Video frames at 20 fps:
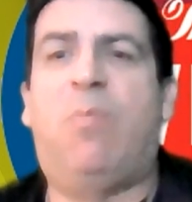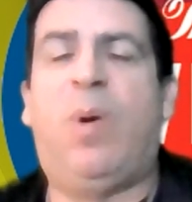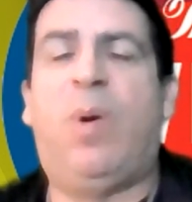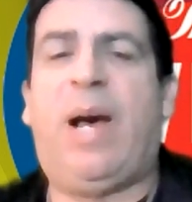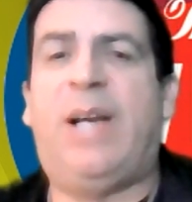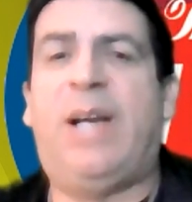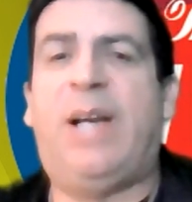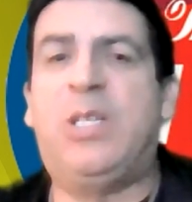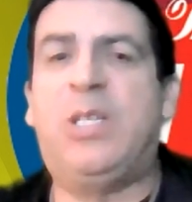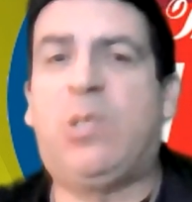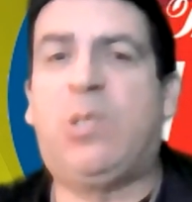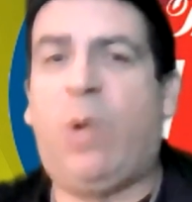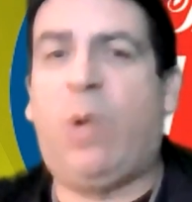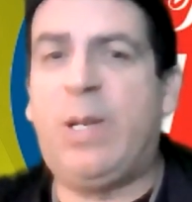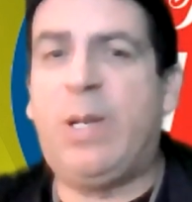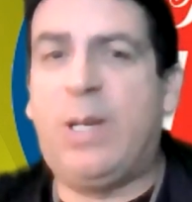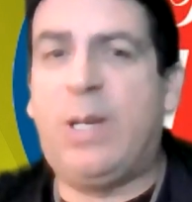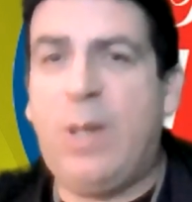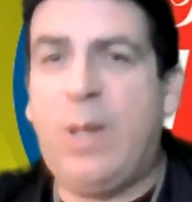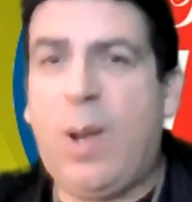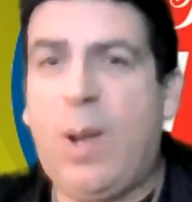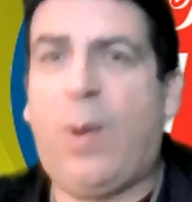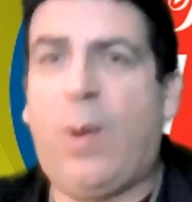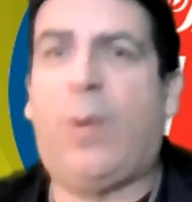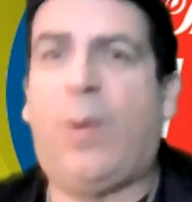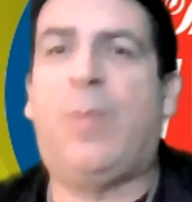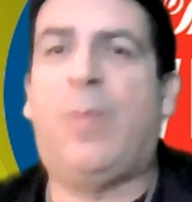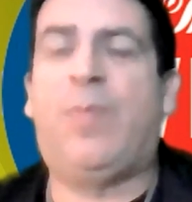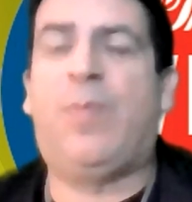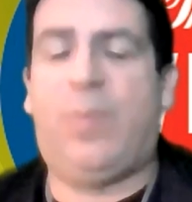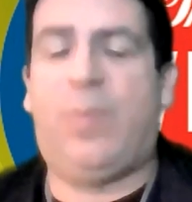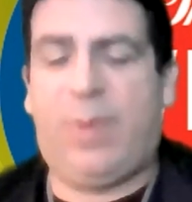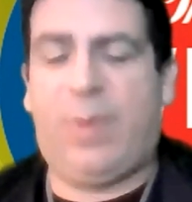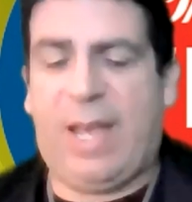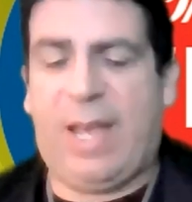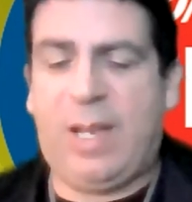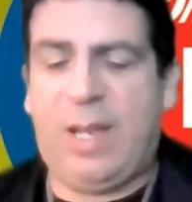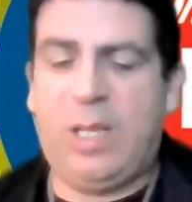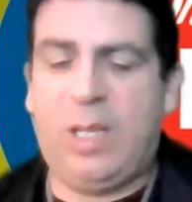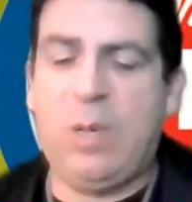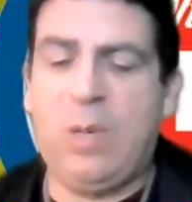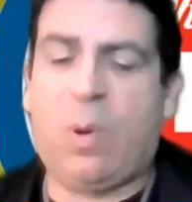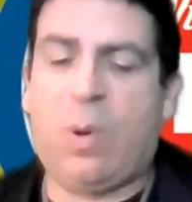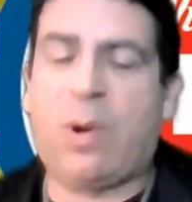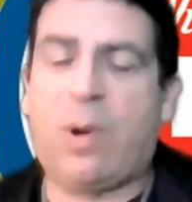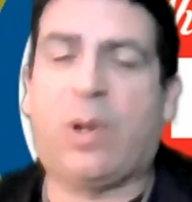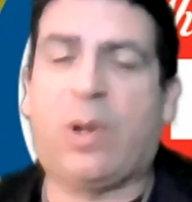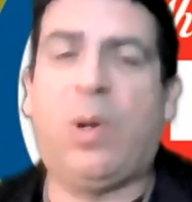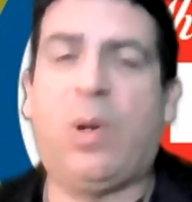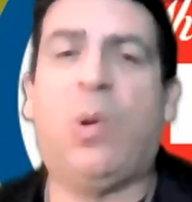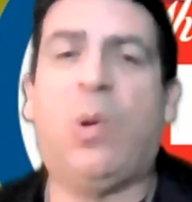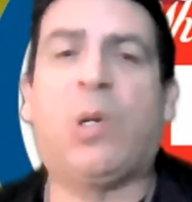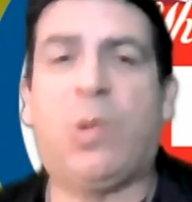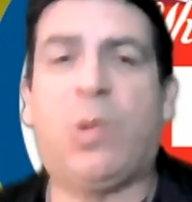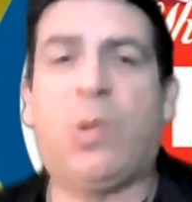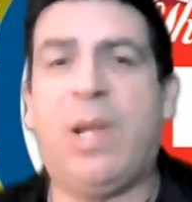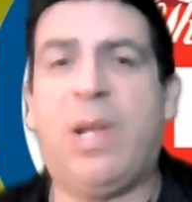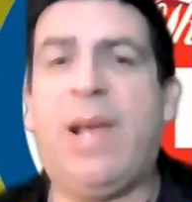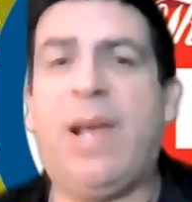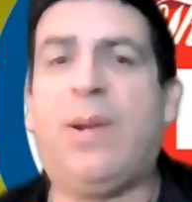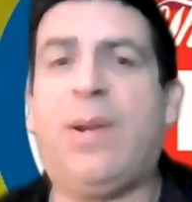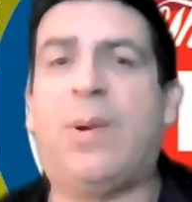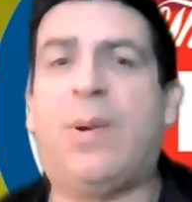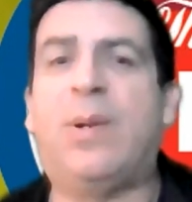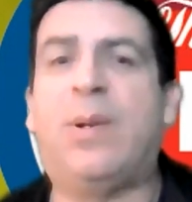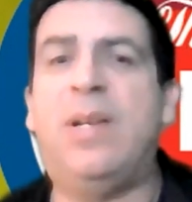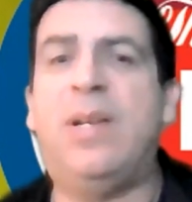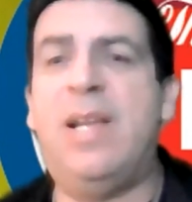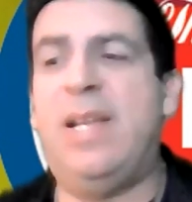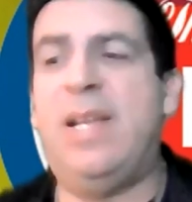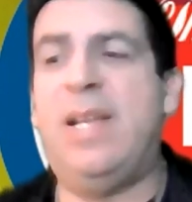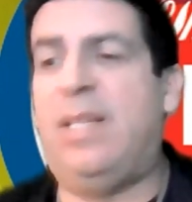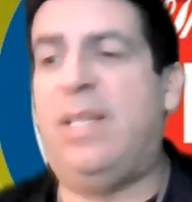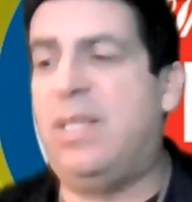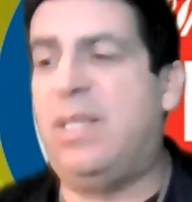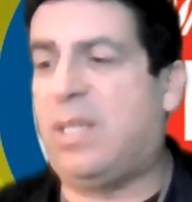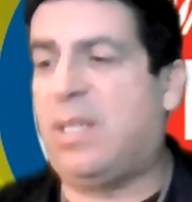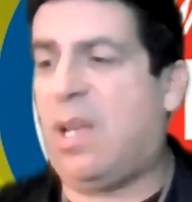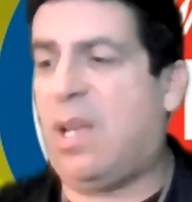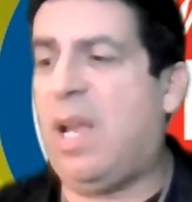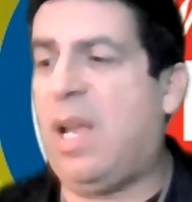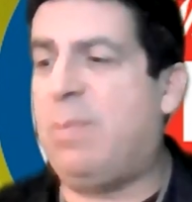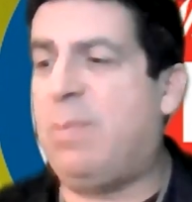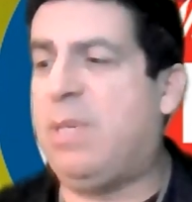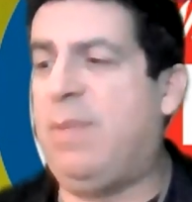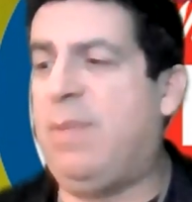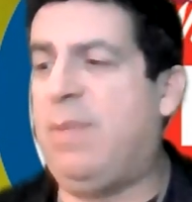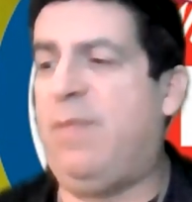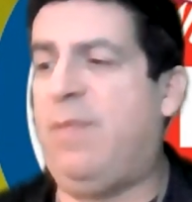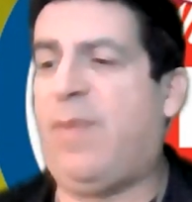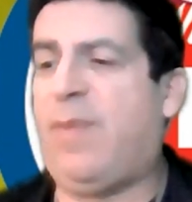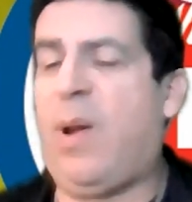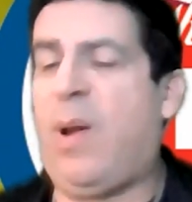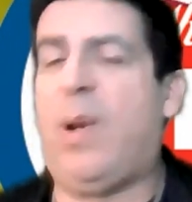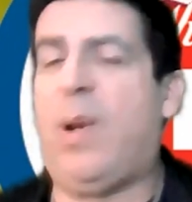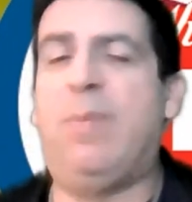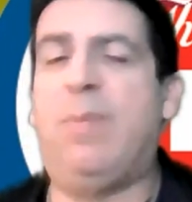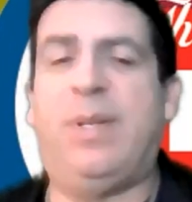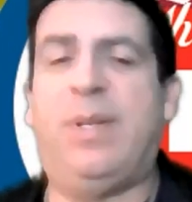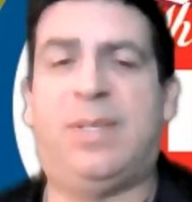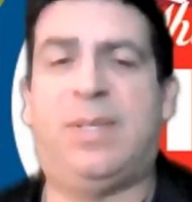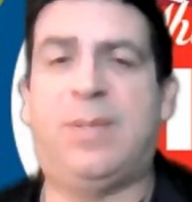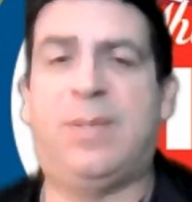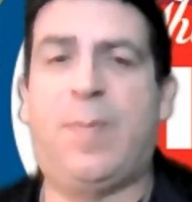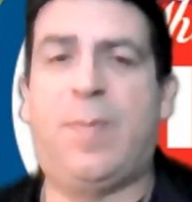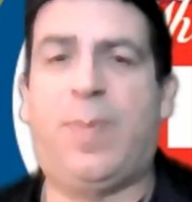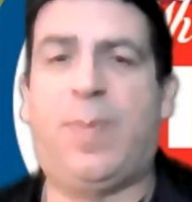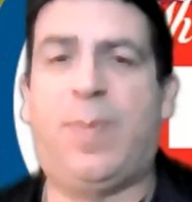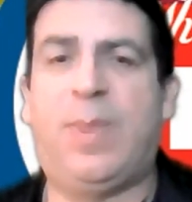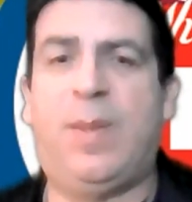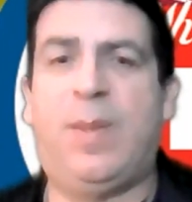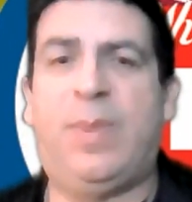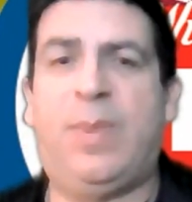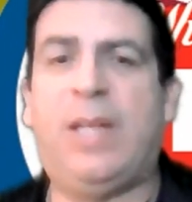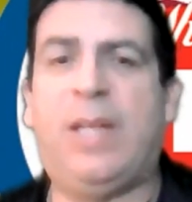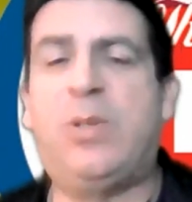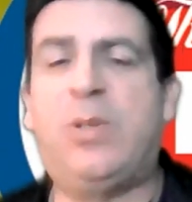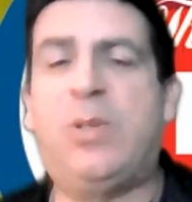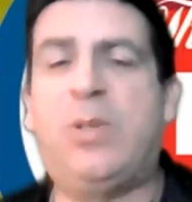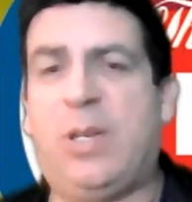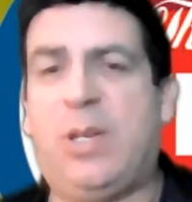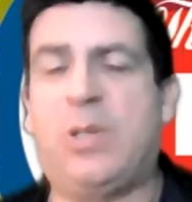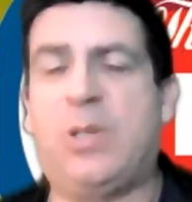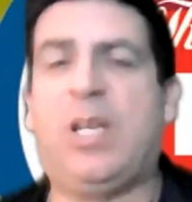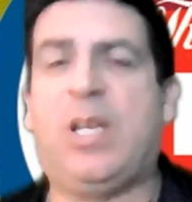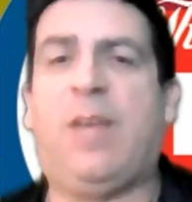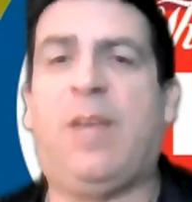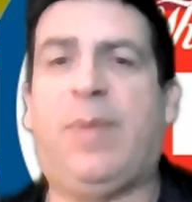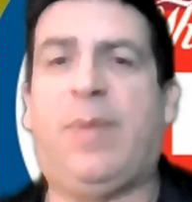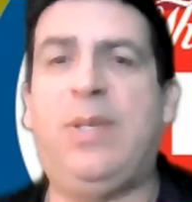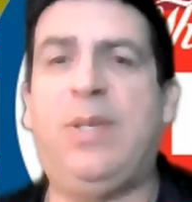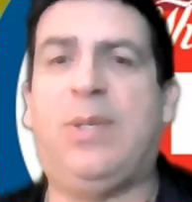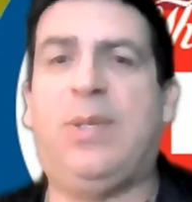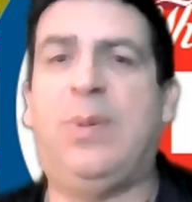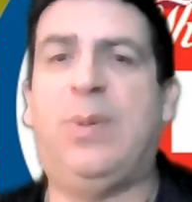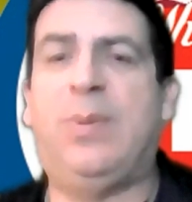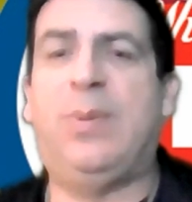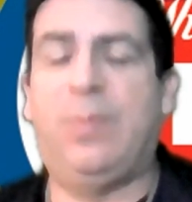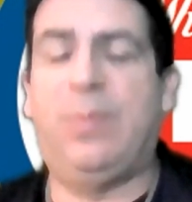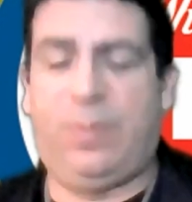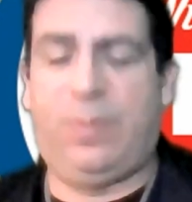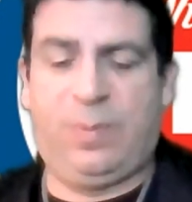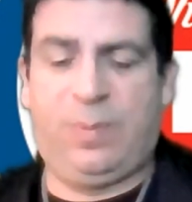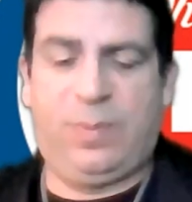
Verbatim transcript: but I just want you to know that you are a co-creator in these types of environments that you get yourself into.